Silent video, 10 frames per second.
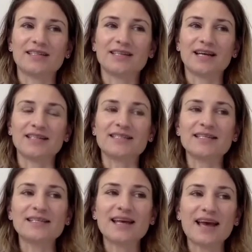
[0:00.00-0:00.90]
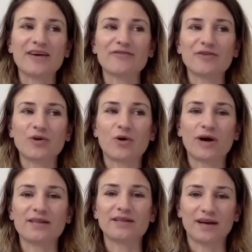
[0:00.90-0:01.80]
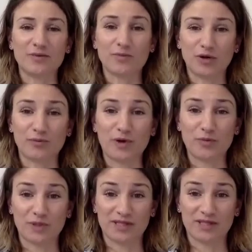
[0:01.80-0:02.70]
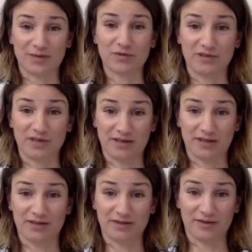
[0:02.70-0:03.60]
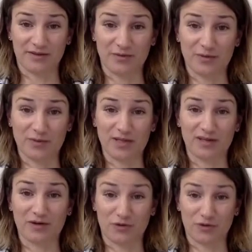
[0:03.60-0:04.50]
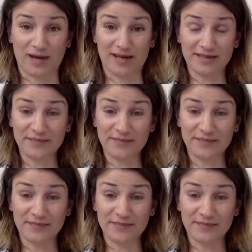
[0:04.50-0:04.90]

I didn't have quite the light bulb moment that some of the other women in our group had,